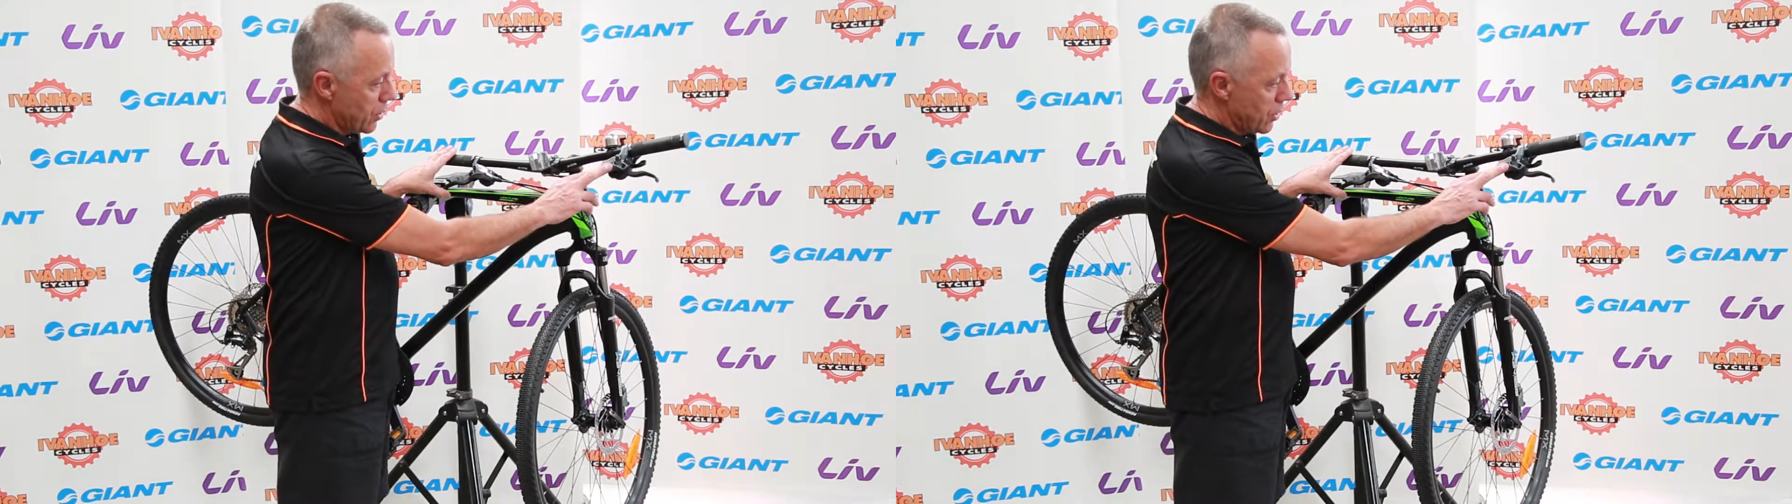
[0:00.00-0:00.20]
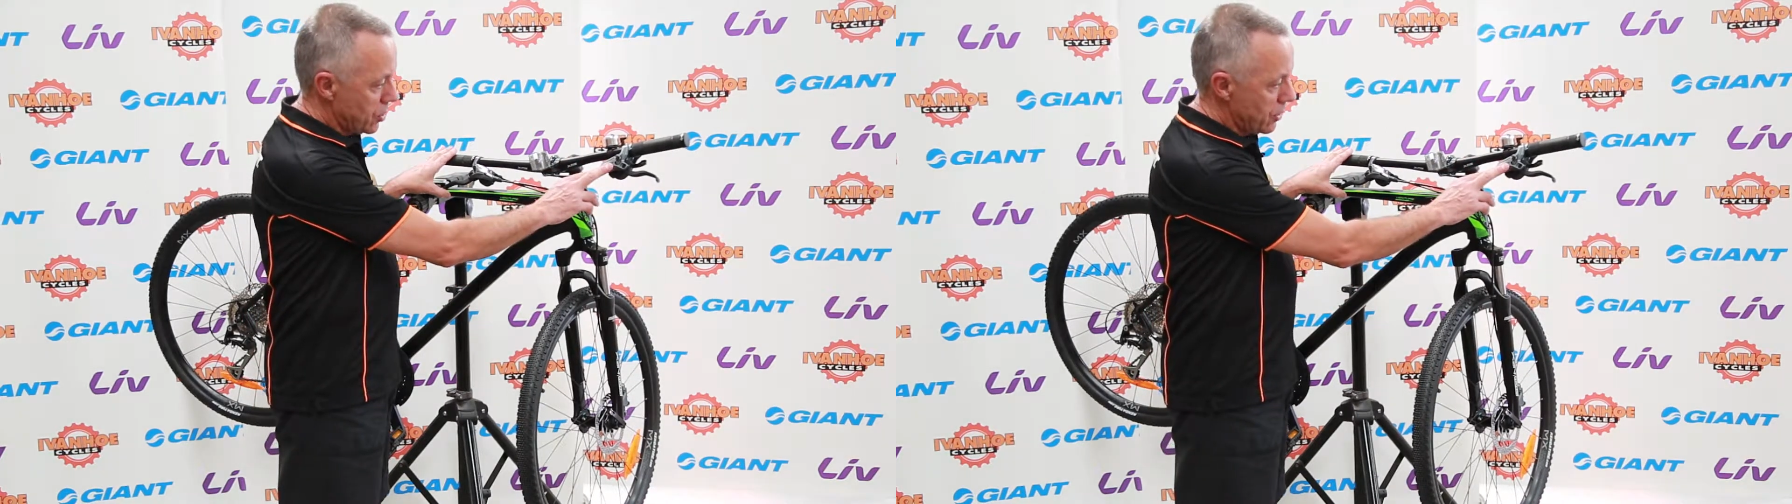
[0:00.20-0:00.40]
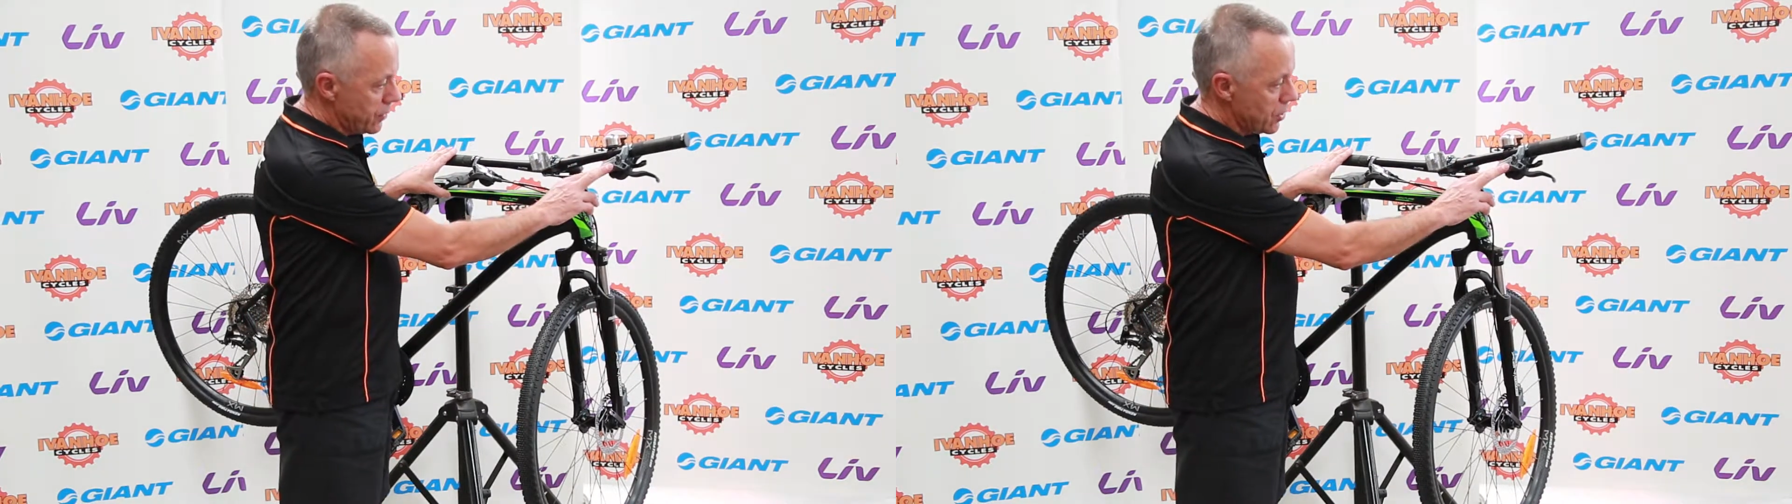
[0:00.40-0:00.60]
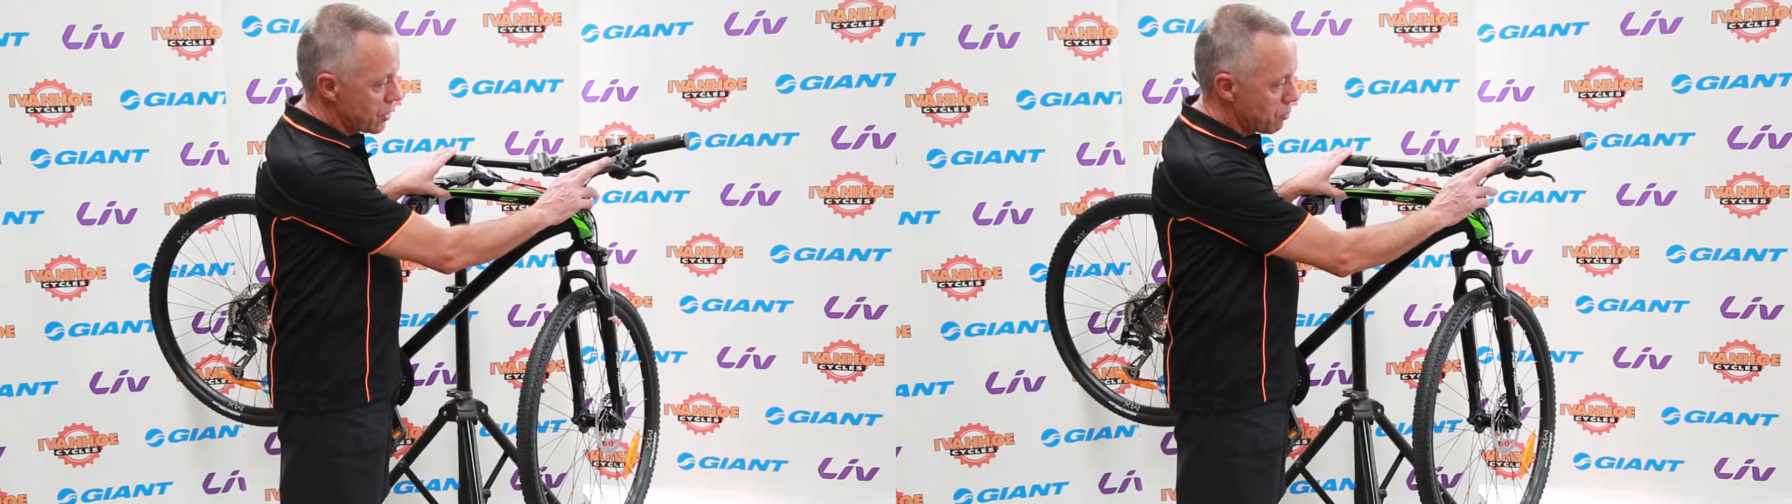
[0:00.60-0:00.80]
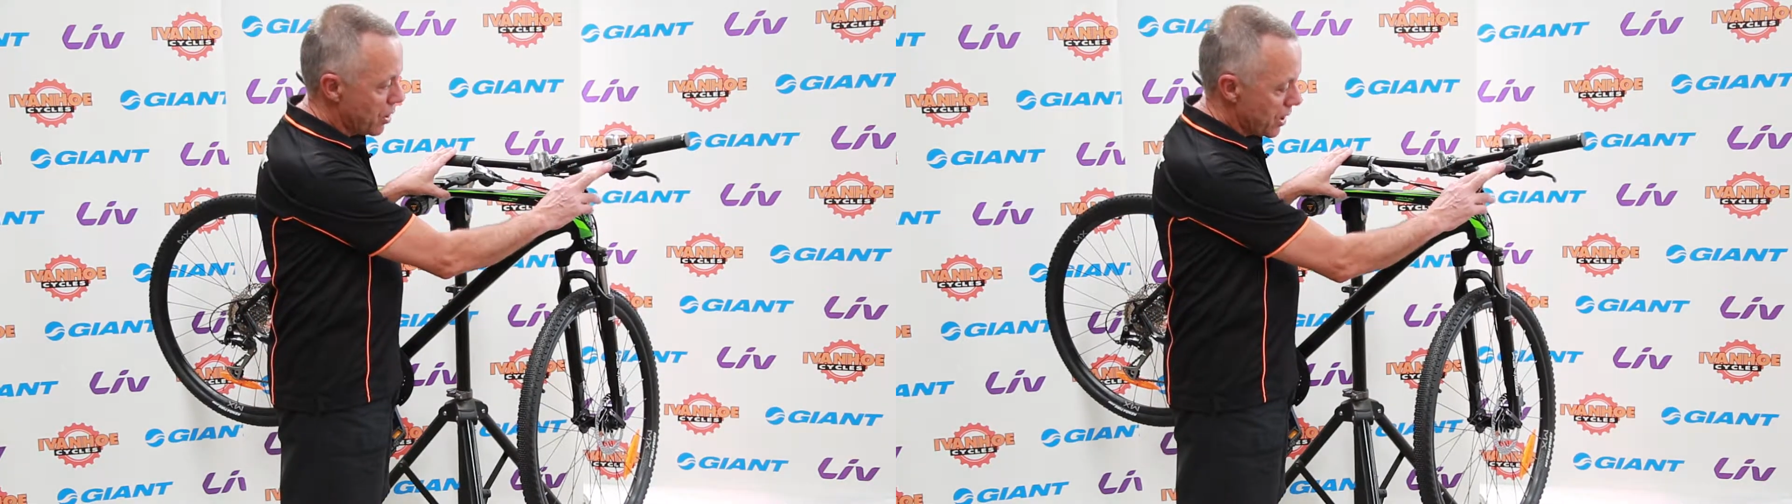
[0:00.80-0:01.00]
shifters
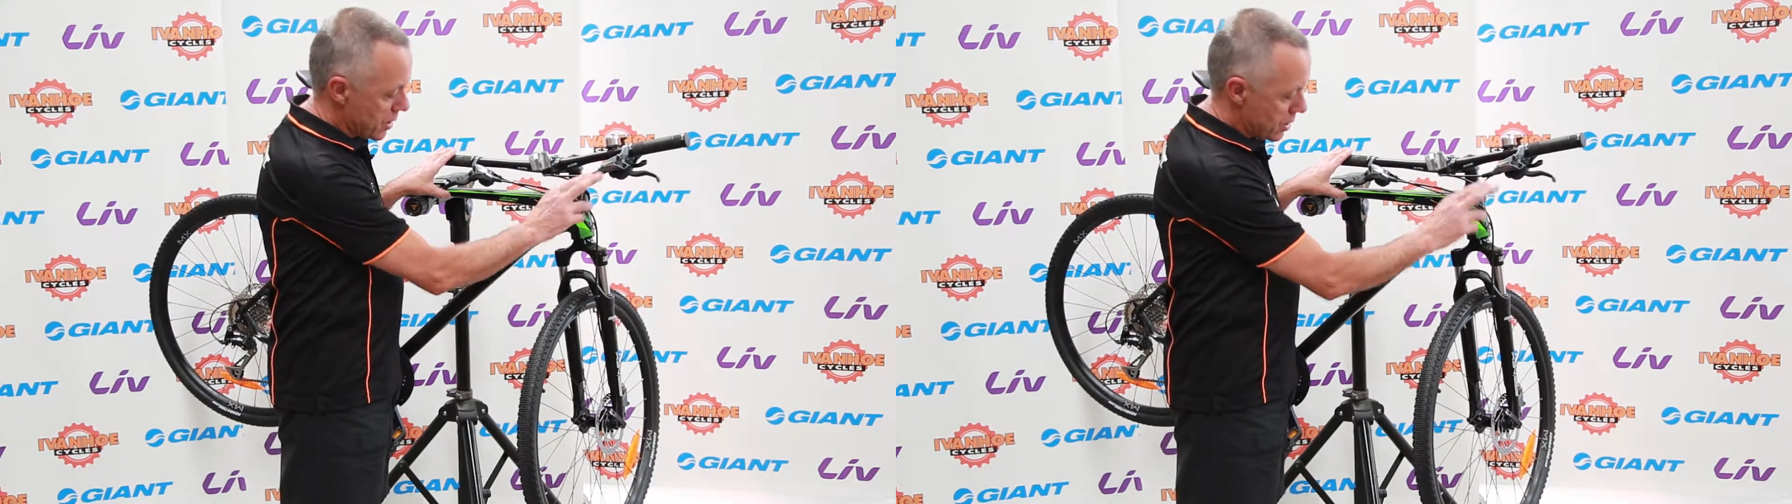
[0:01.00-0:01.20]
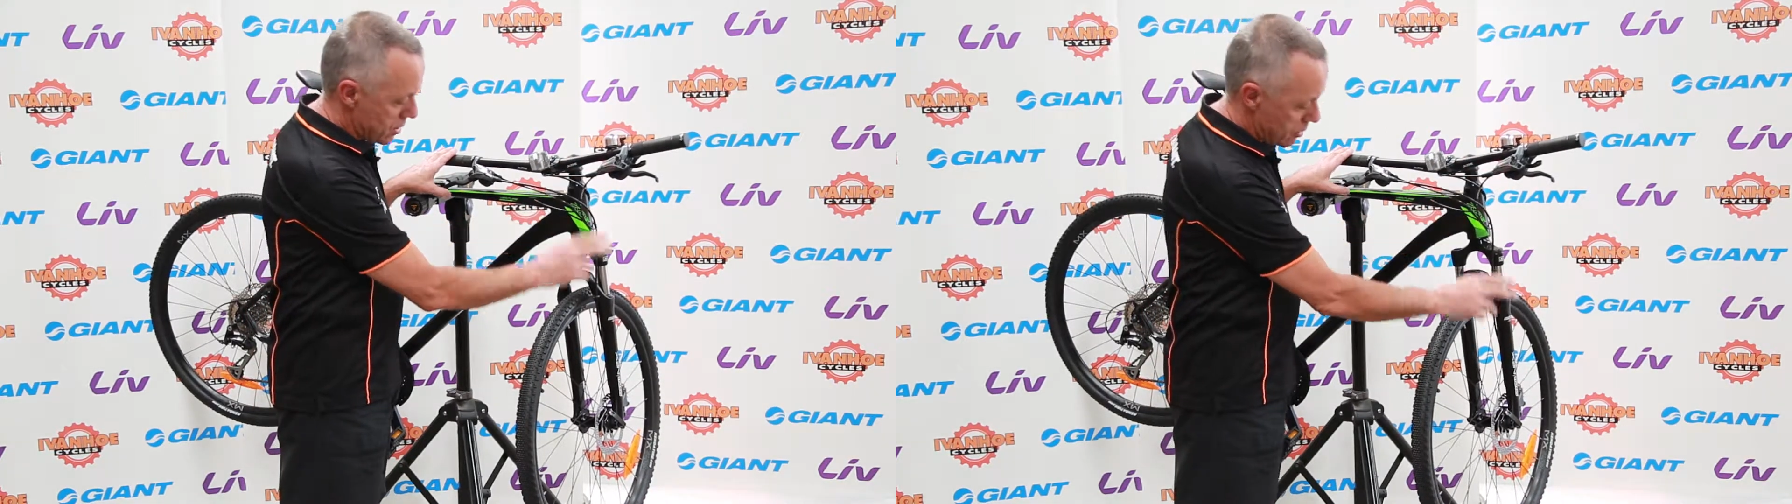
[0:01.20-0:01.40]
and brakes,